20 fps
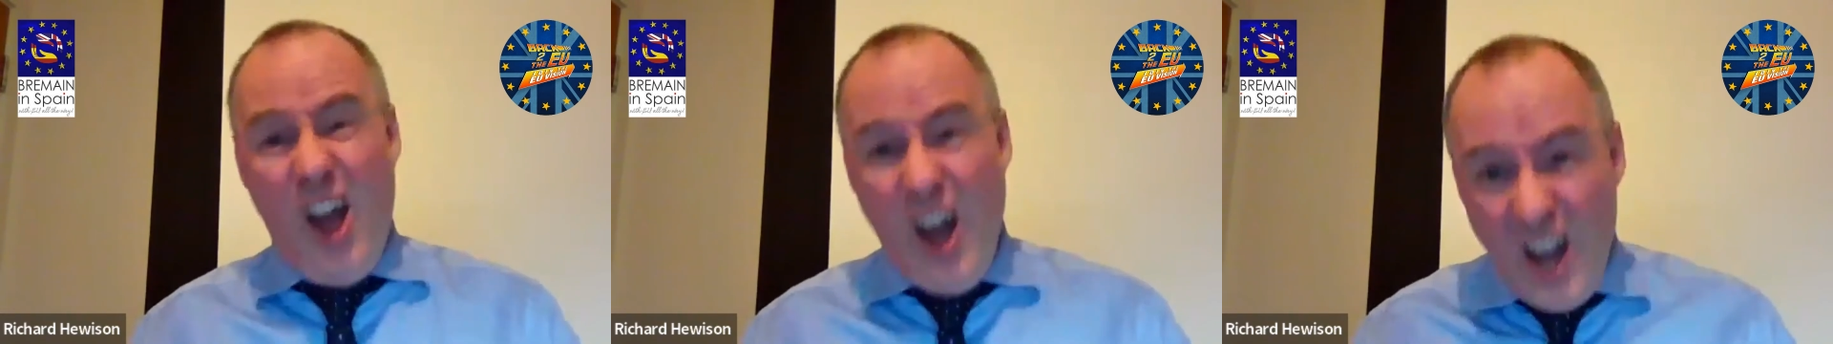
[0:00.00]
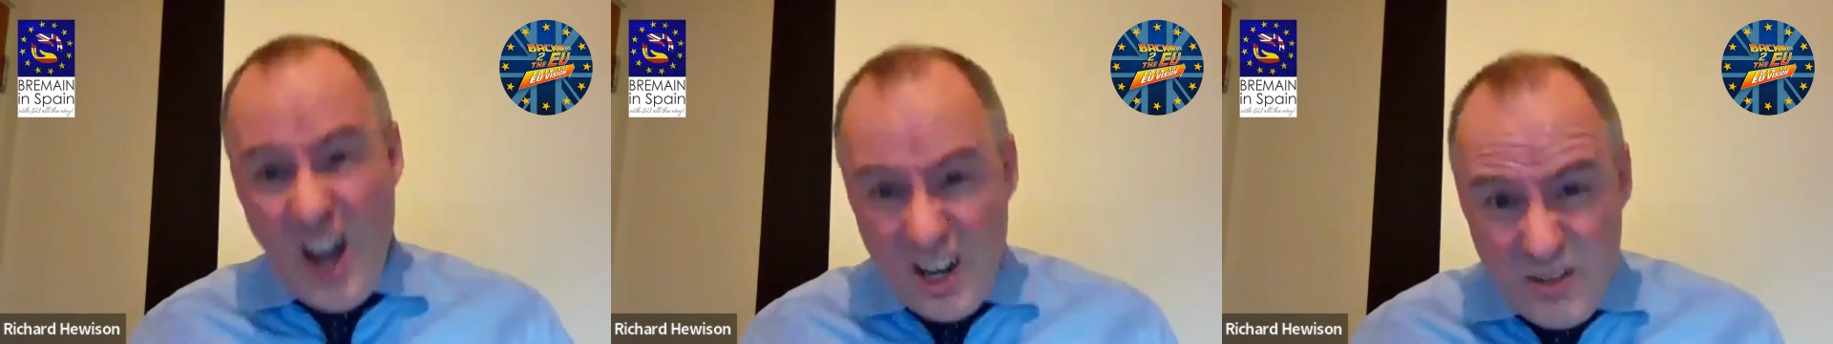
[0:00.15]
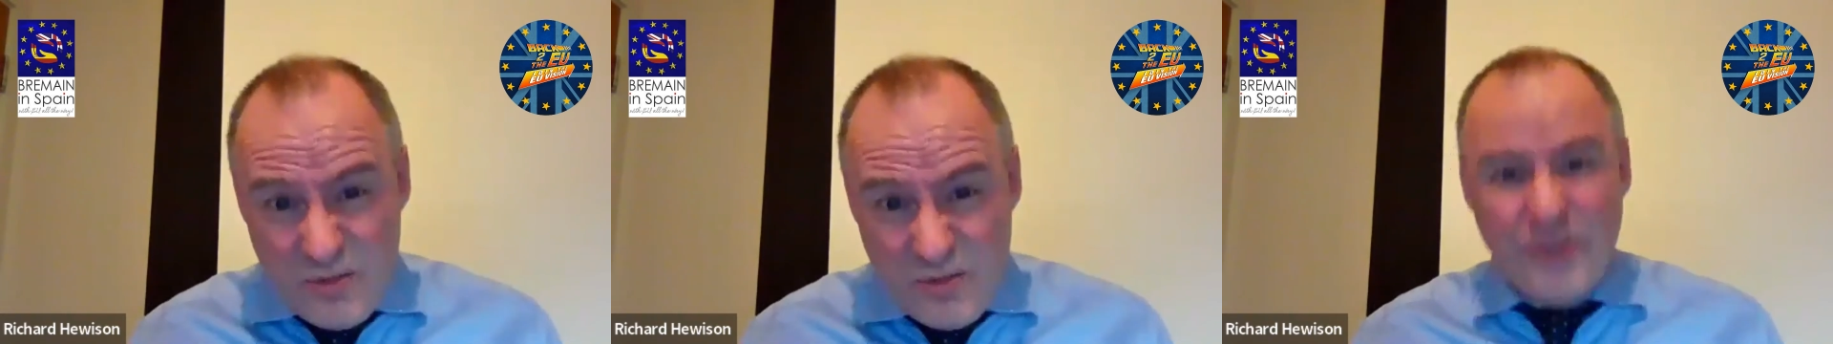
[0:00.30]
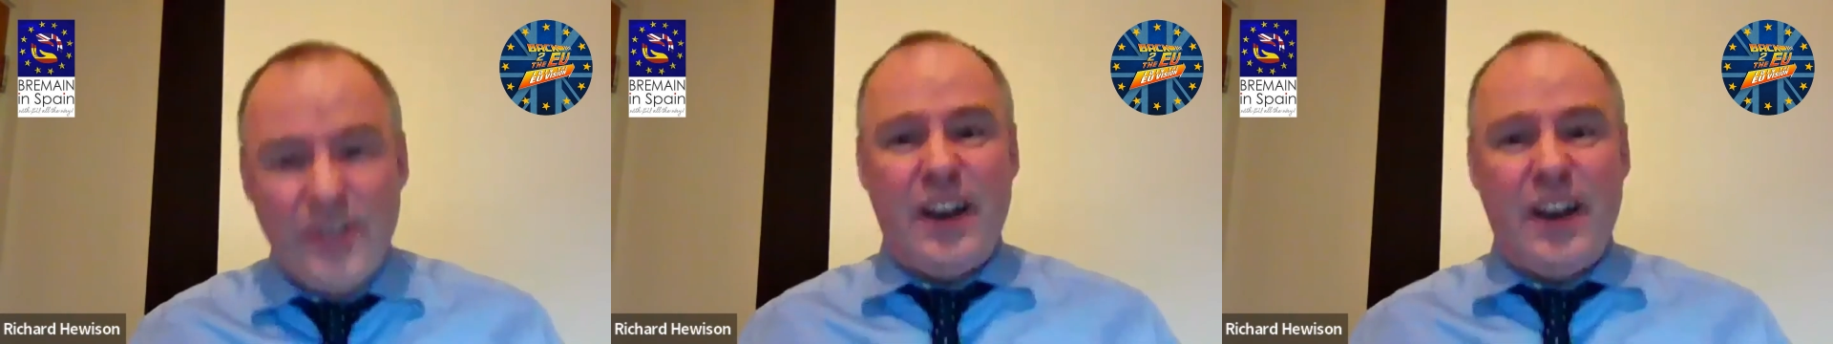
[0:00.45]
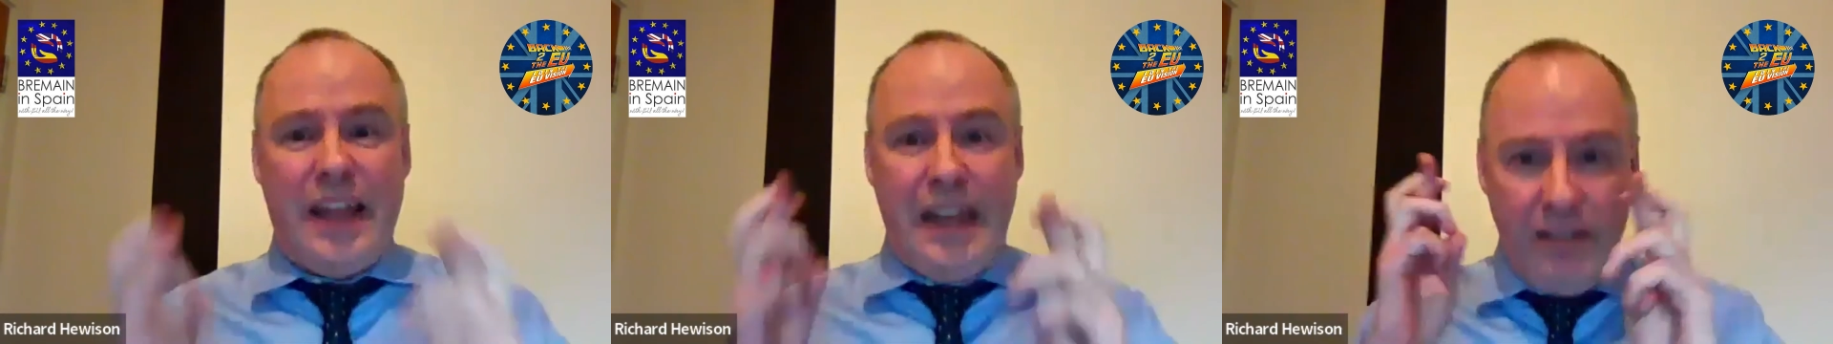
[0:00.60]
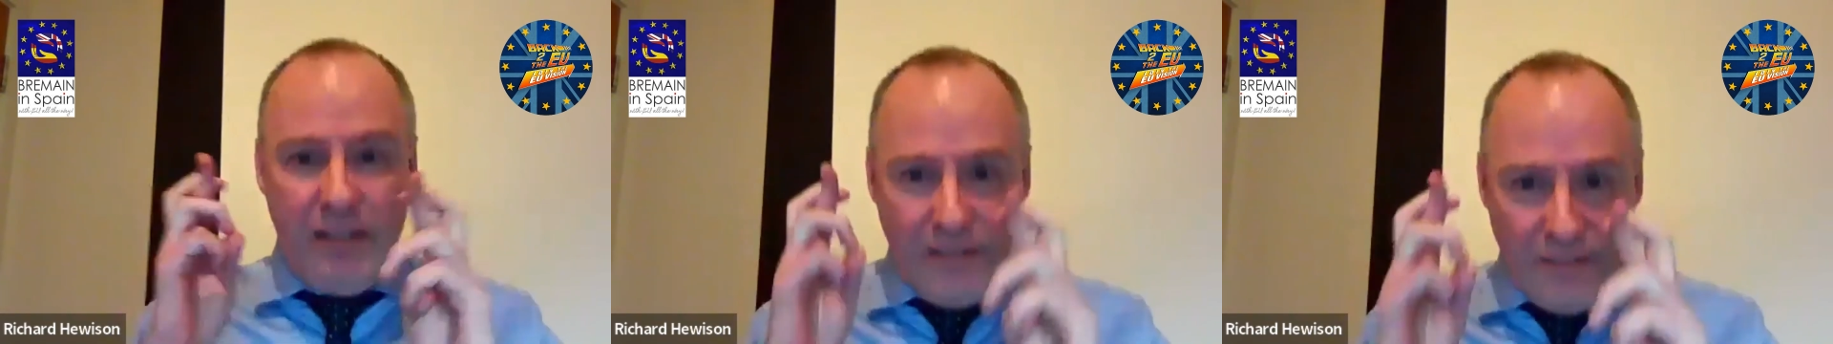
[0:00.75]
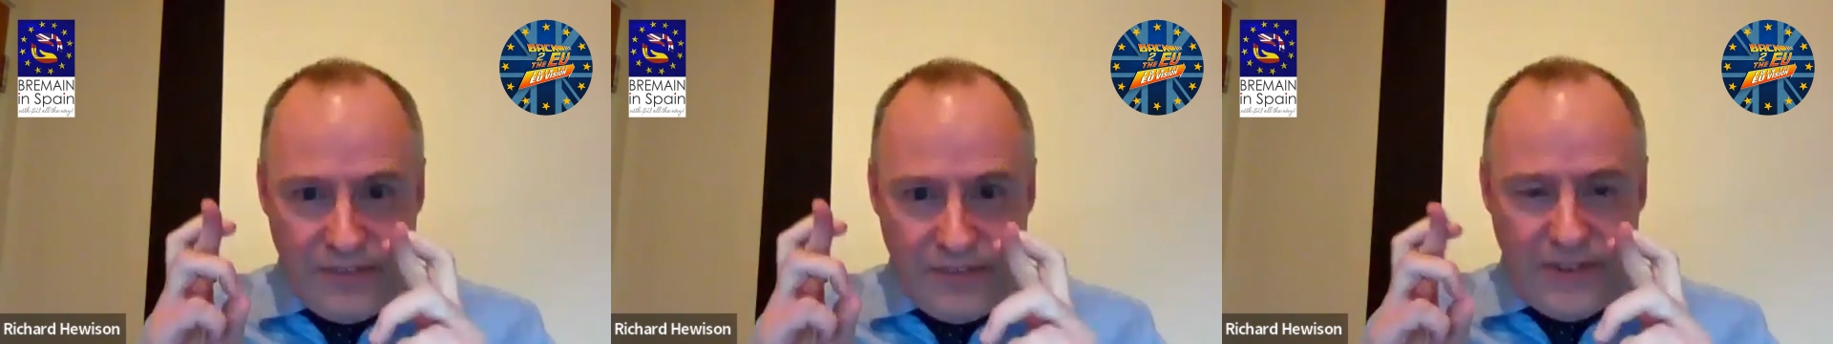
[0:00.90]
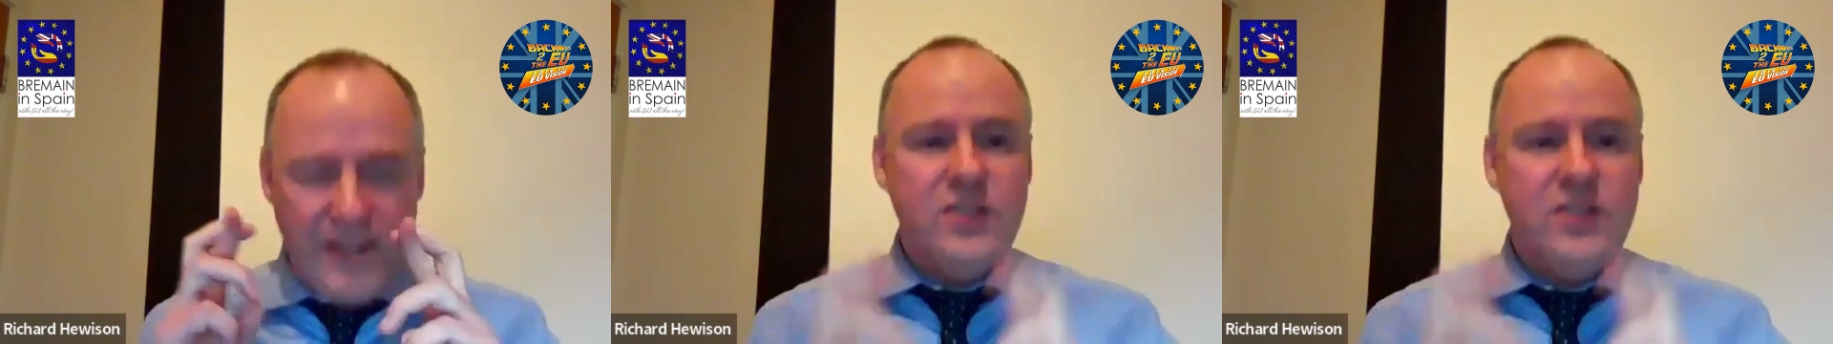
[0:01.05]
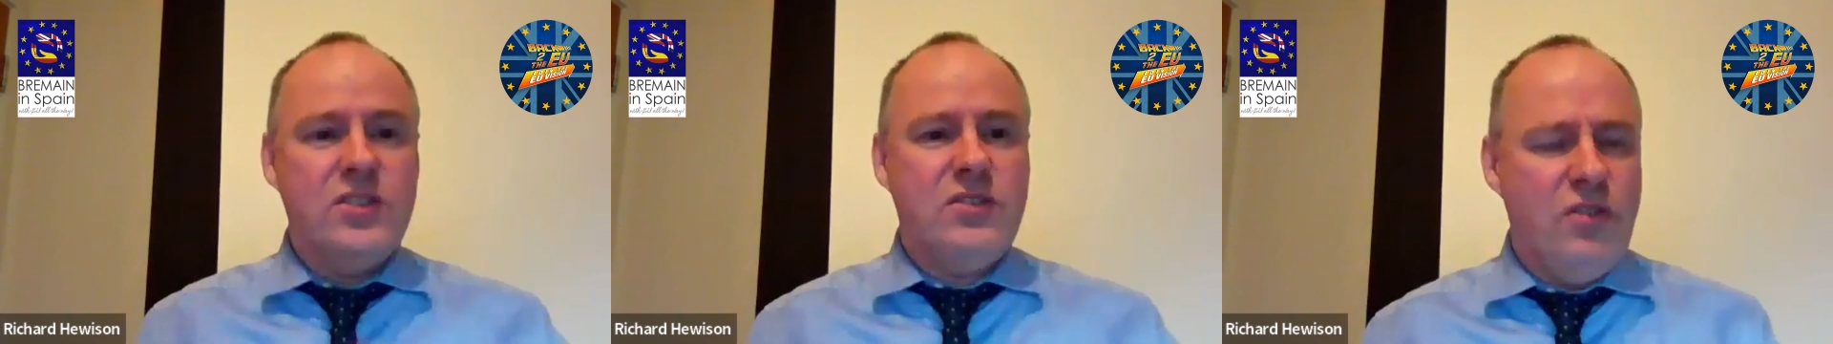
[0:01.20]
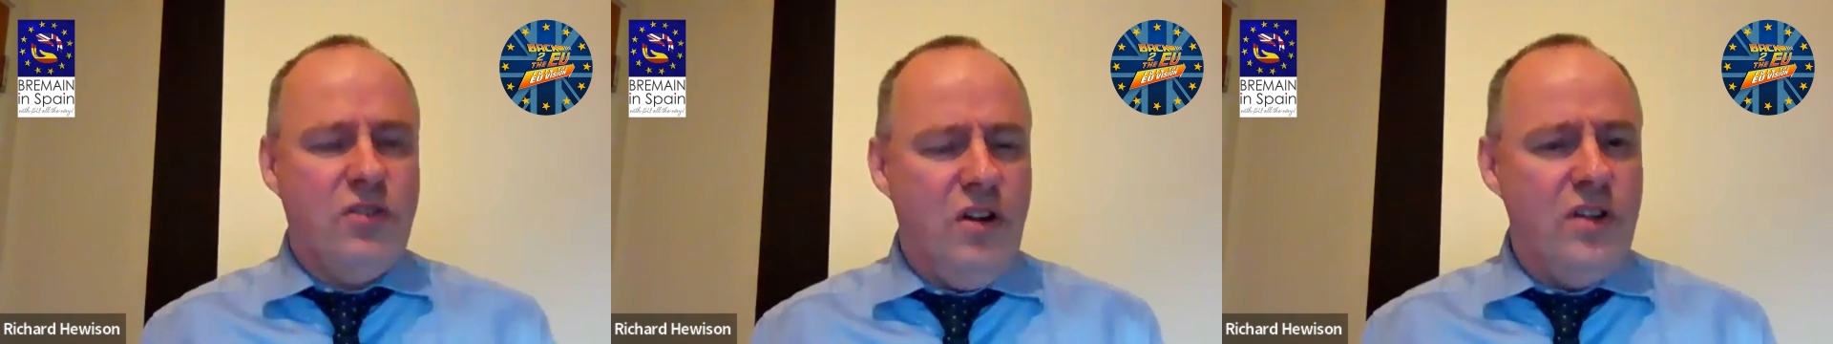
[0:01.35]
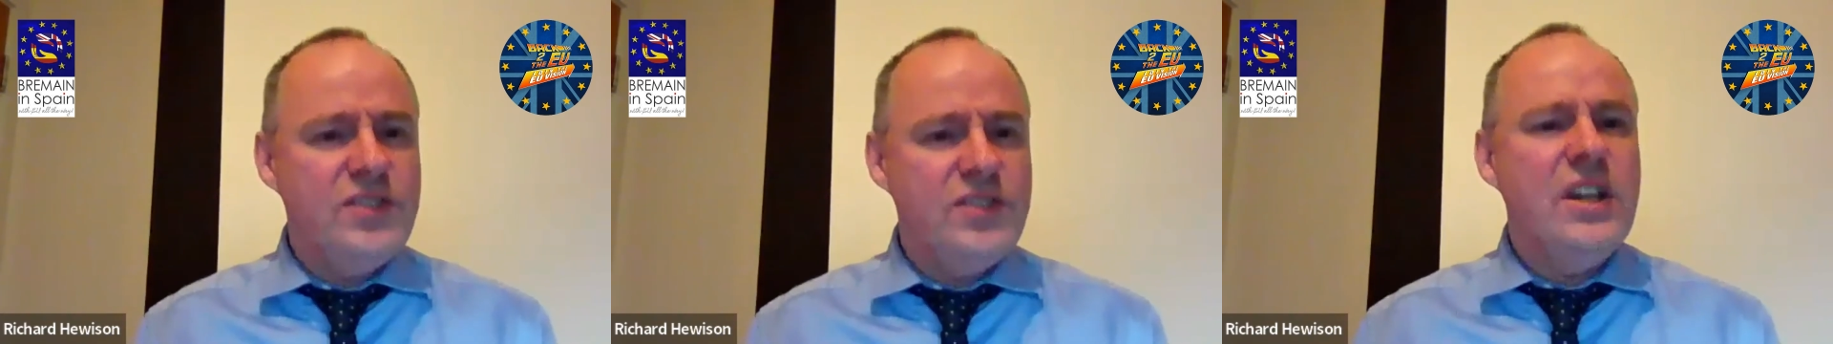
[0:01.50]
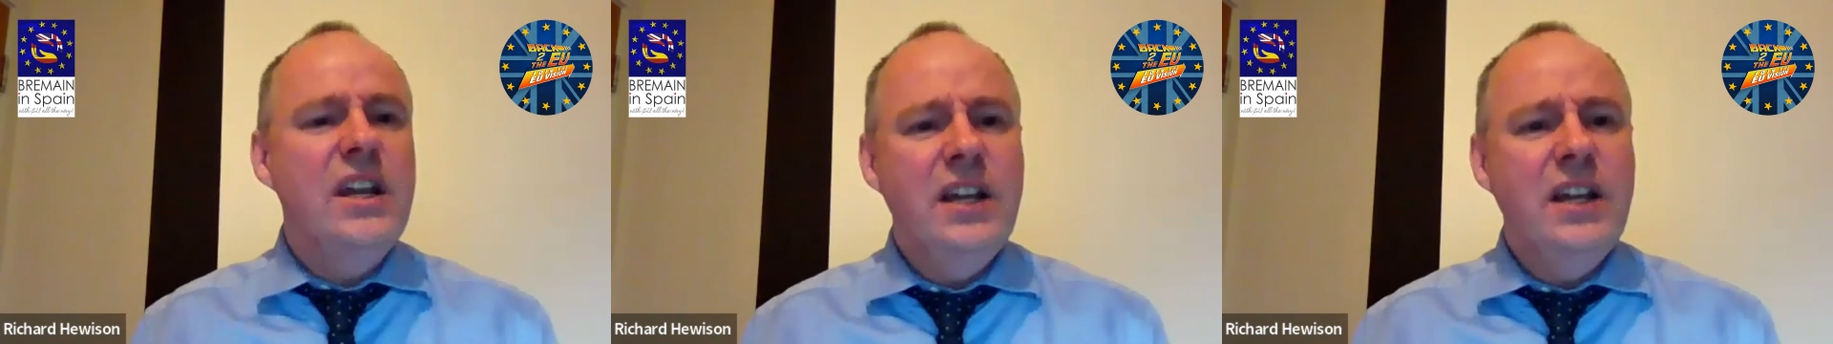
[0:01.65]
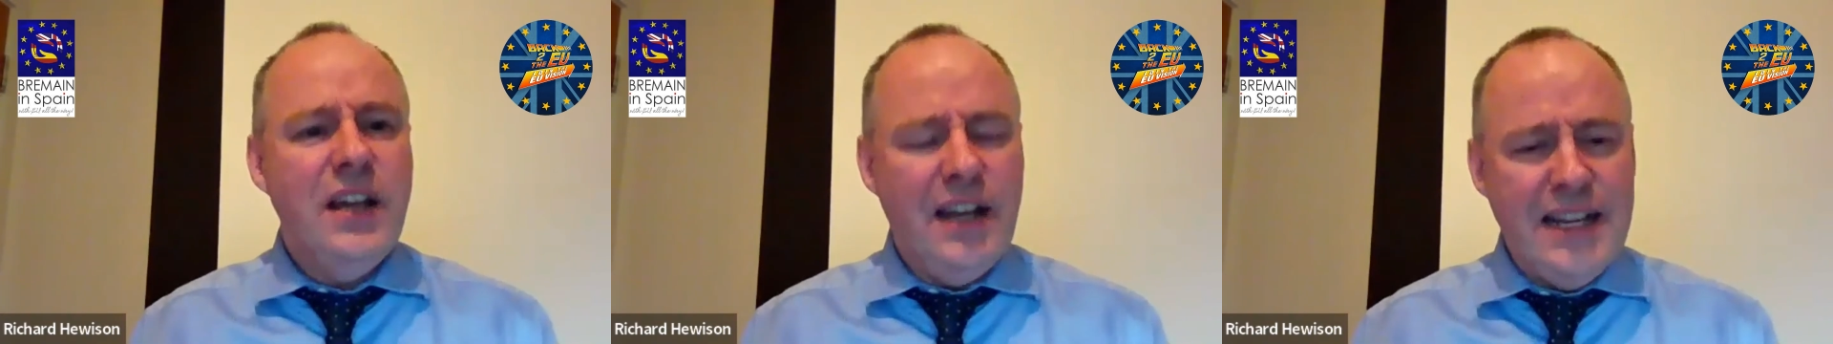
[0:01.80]
with hopefully,
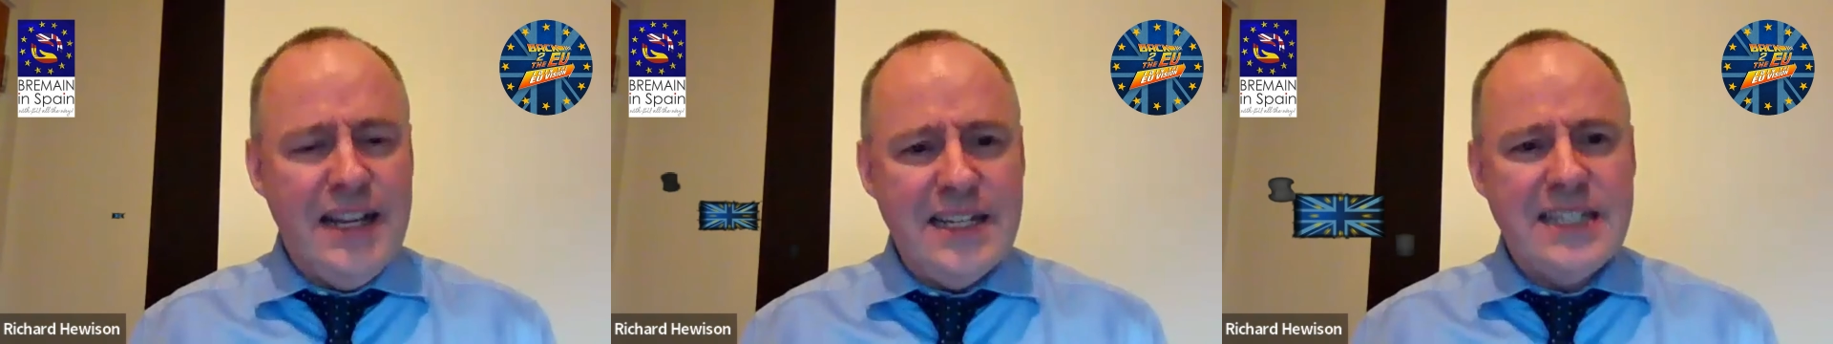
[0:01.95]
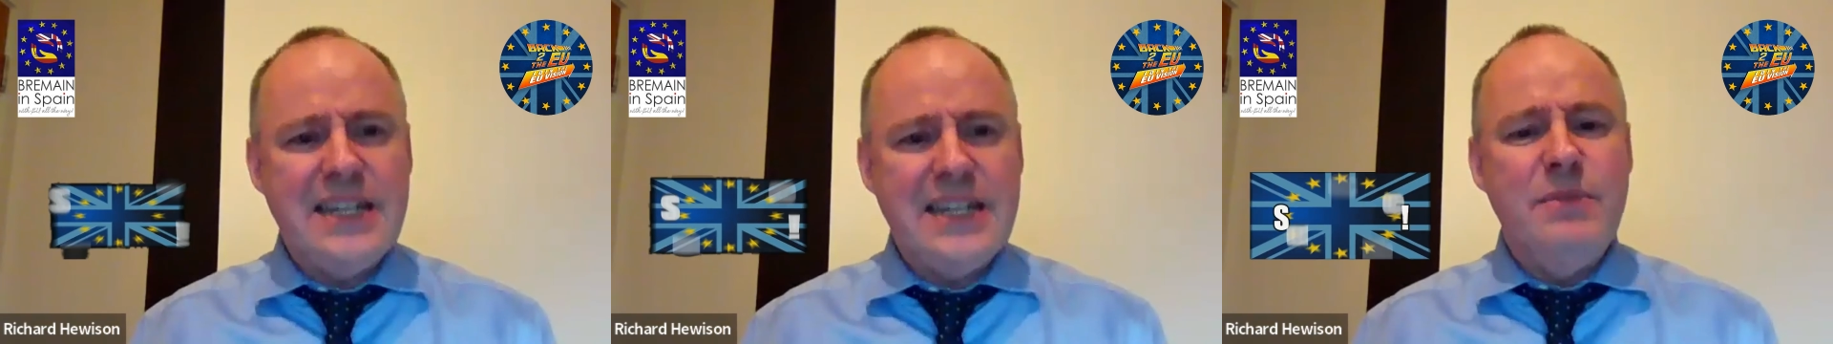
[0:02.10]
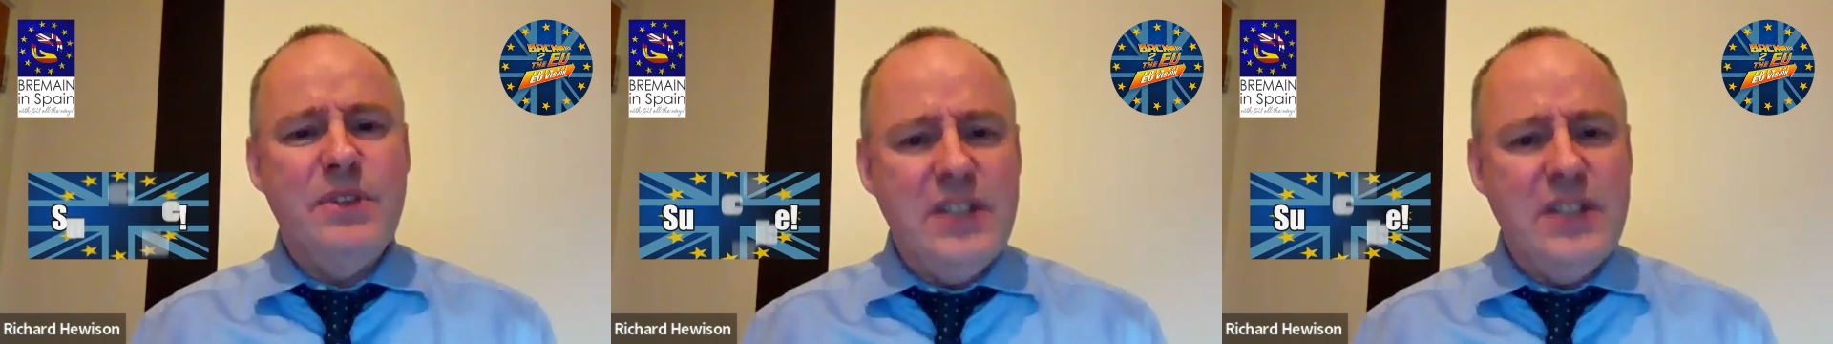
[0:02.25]
fingers crossed,